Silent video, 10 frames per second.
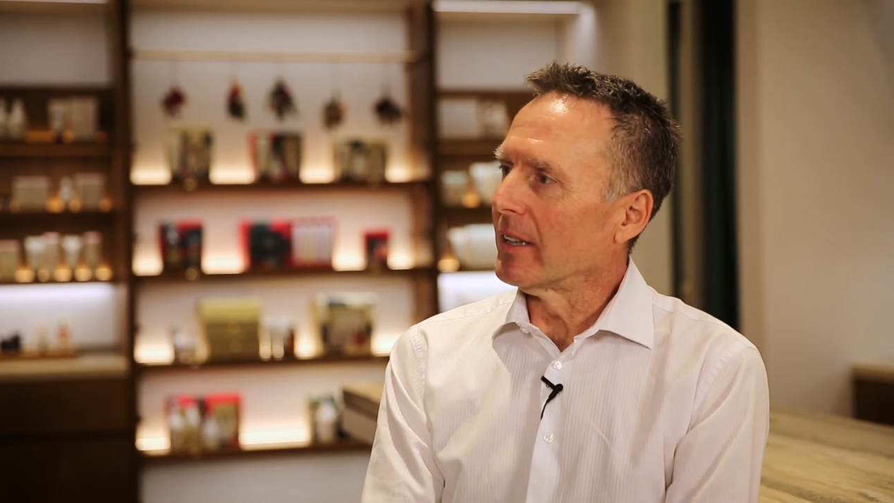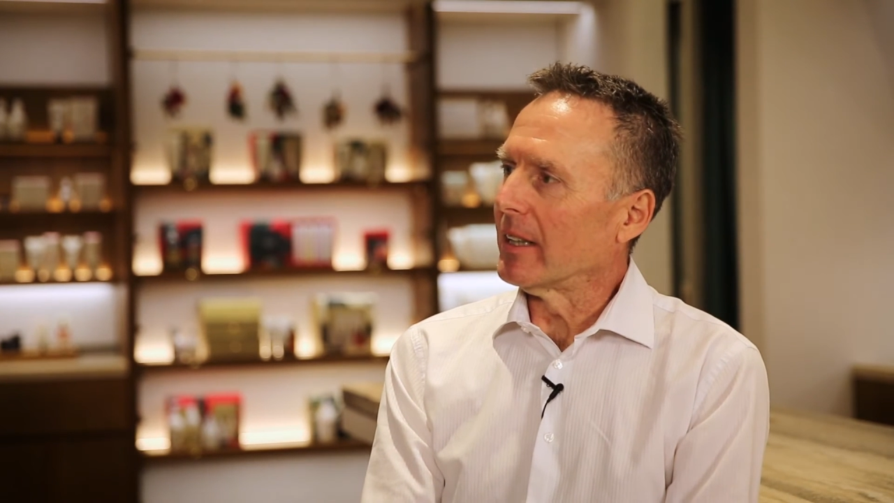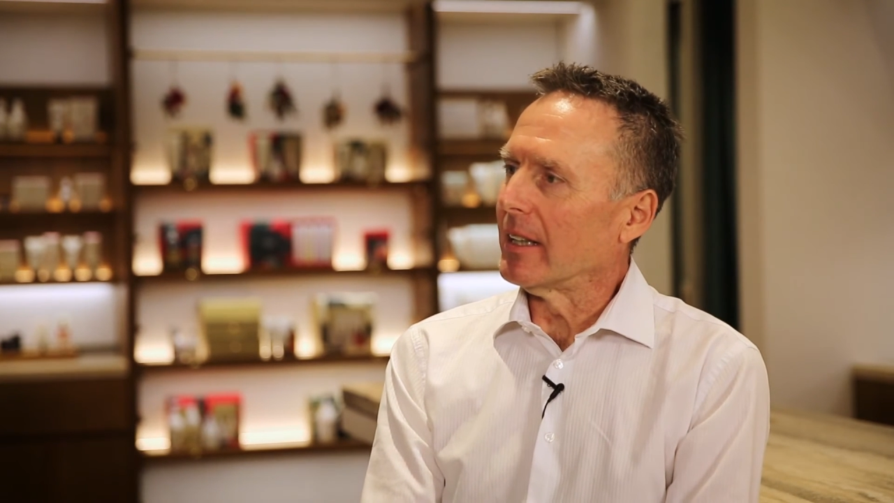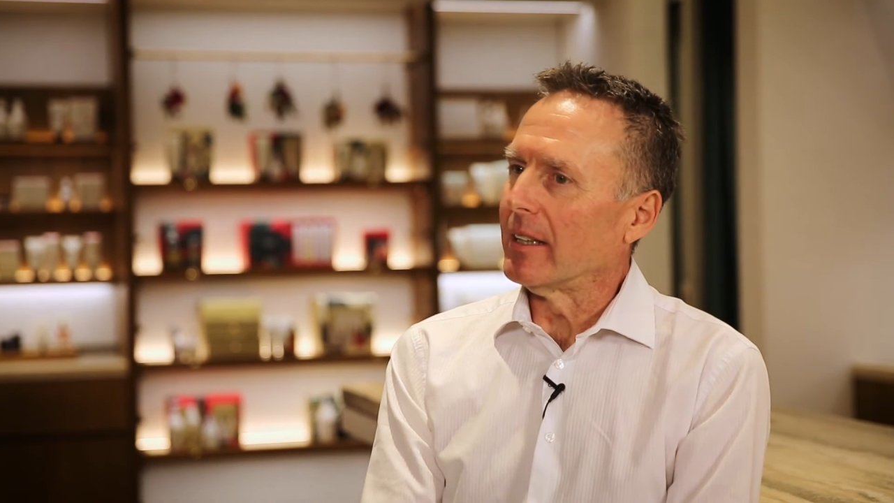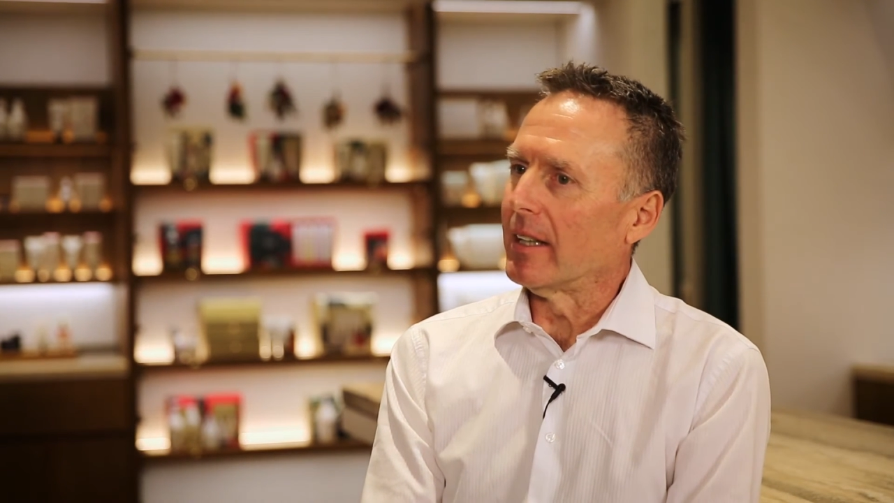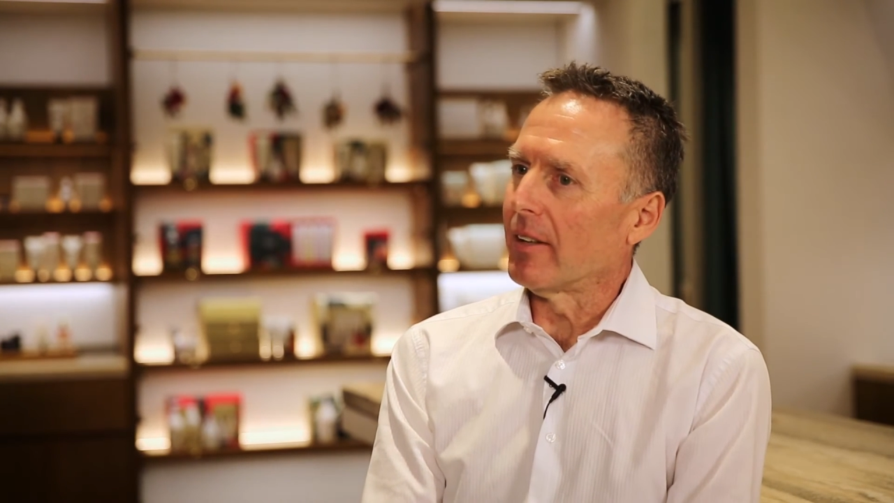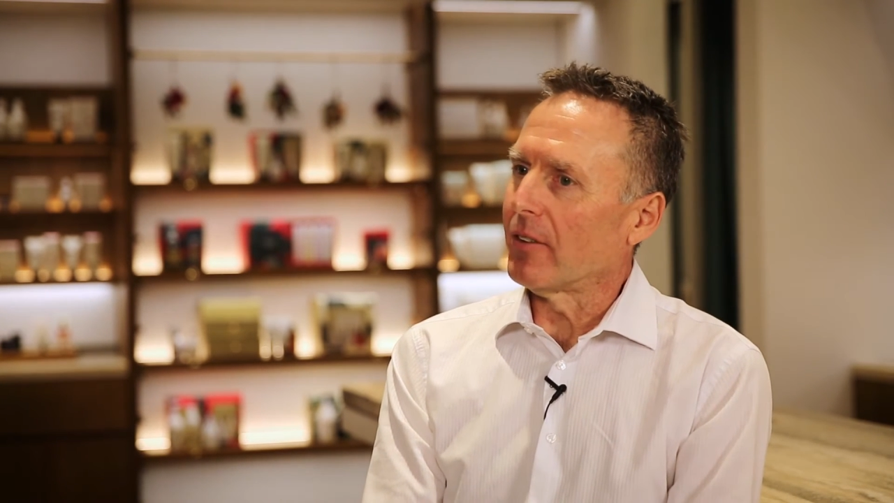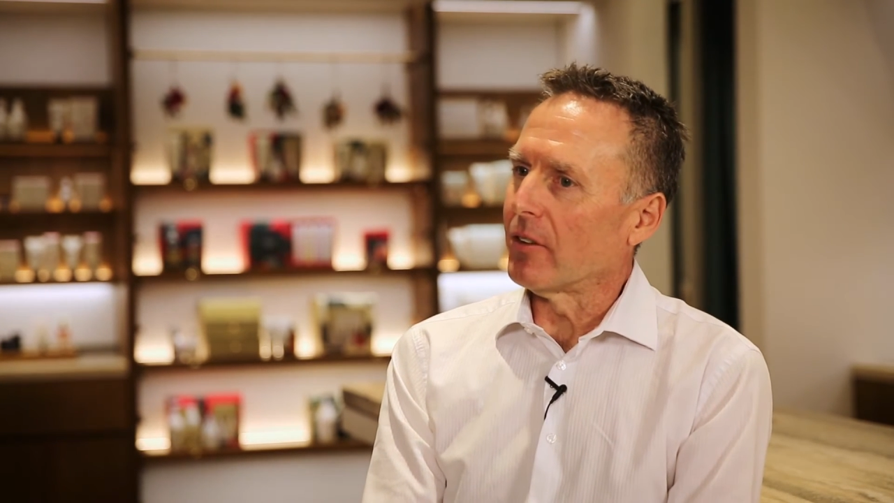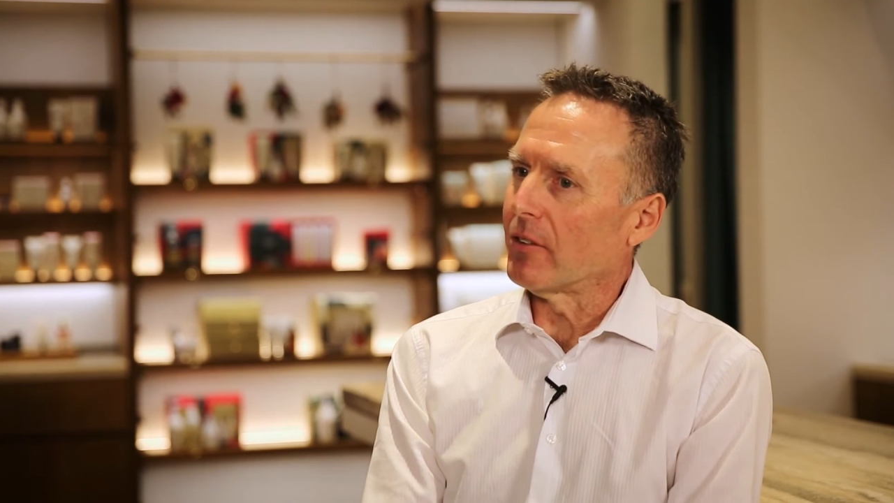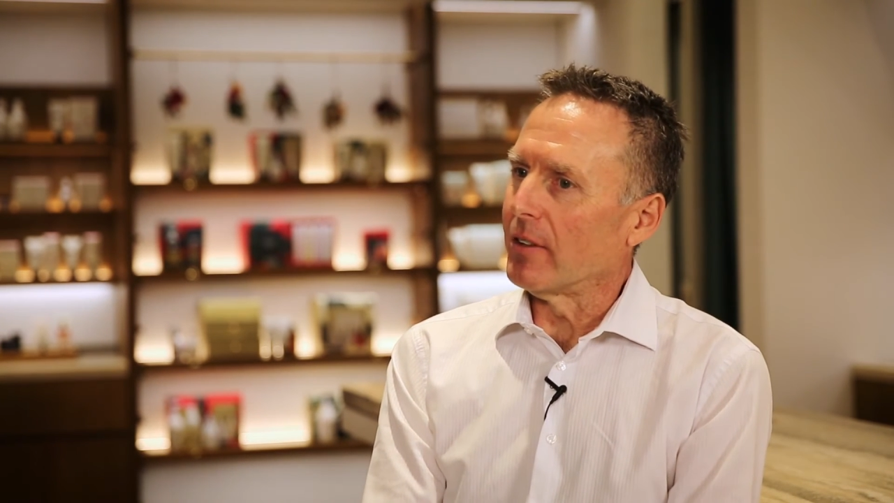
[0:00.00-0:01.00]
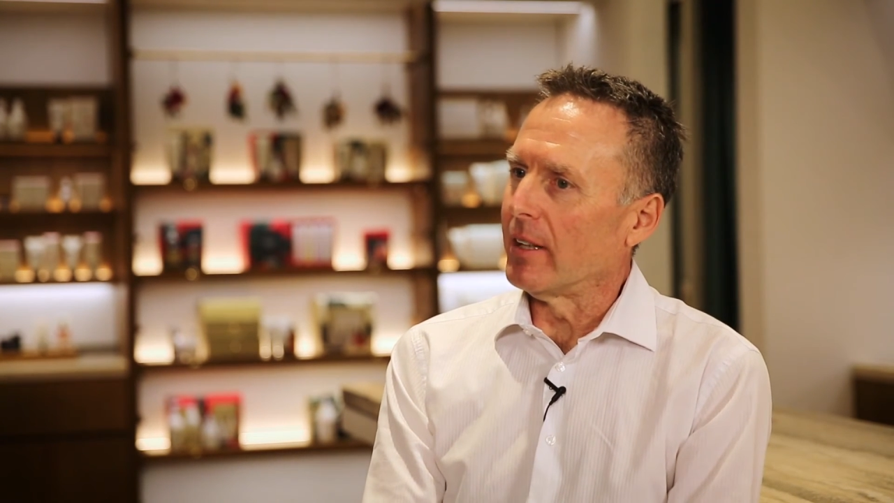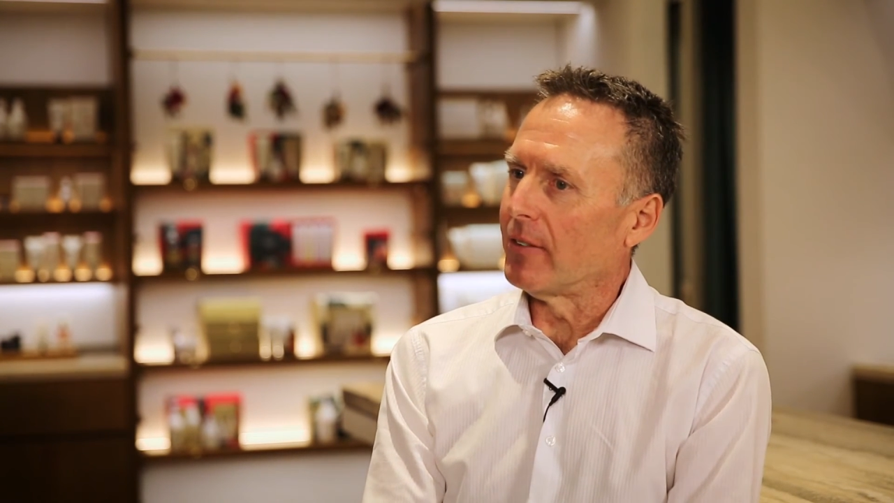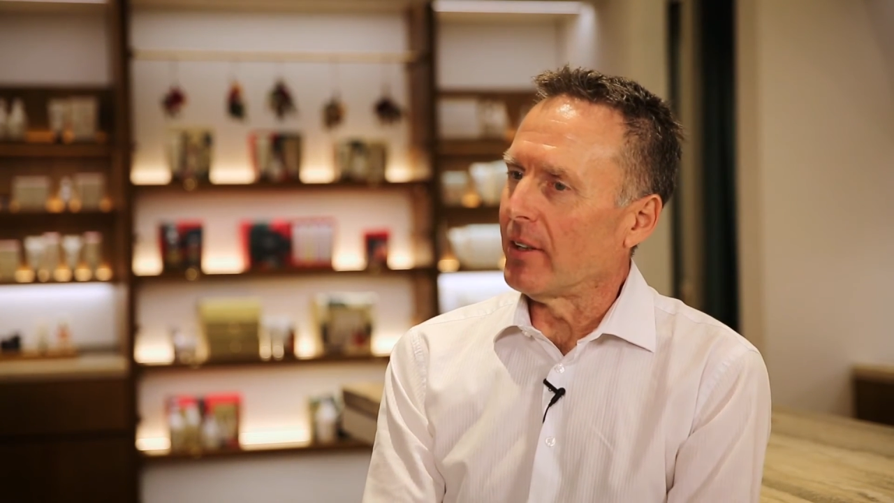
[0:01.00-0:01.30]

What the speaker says: Yes, it